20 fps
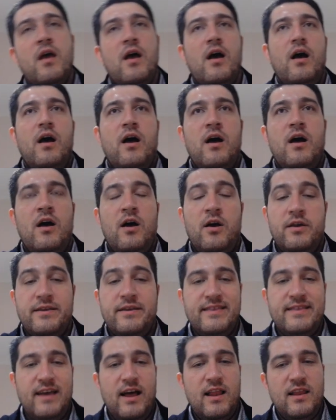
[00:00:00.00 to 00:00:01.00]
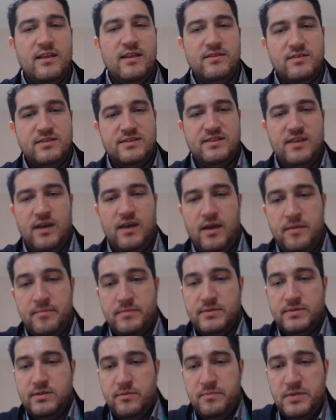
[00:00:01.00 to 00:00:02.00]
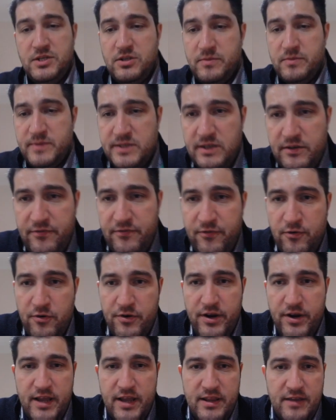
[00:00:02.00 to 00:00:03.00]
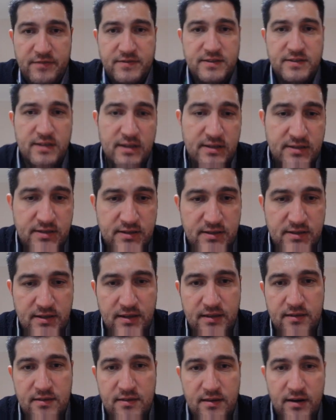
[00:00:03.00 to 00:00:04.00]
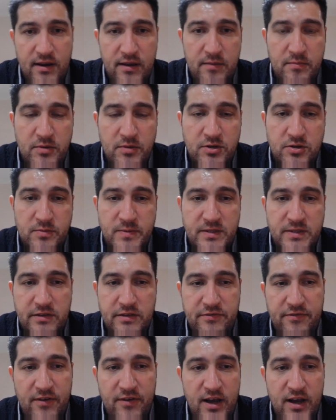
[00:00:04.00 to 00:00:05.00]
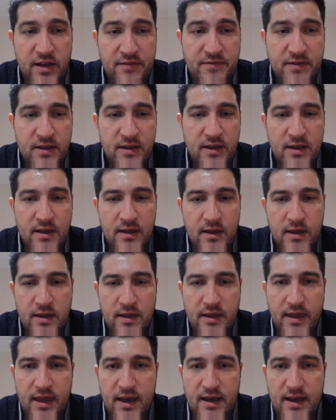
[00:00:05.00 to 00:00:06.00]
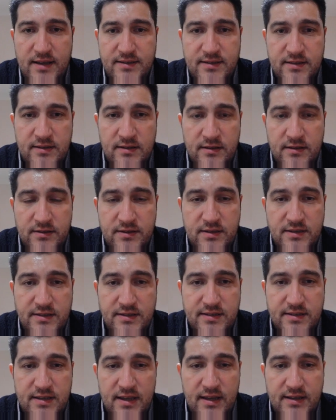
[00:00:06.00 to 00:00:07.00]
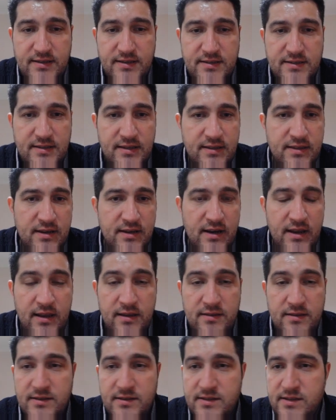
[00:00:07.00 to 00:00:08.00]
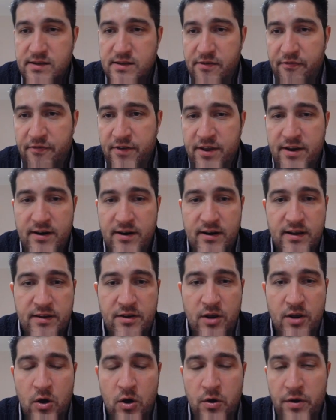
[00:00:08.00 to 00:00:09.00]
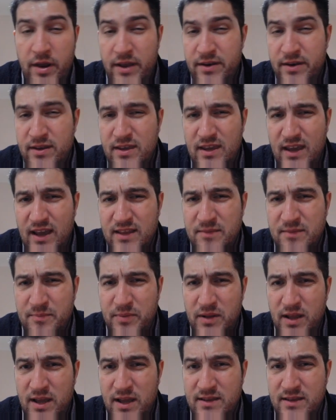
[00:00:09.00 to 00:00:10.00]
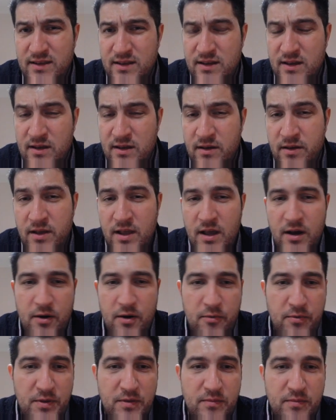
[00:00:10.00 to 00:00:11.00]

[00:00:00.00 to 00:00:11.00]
Italian this time. So bishop c4, knight f6, d3, bishop c5, castle, d6, c3. This is fairly known, and he had played with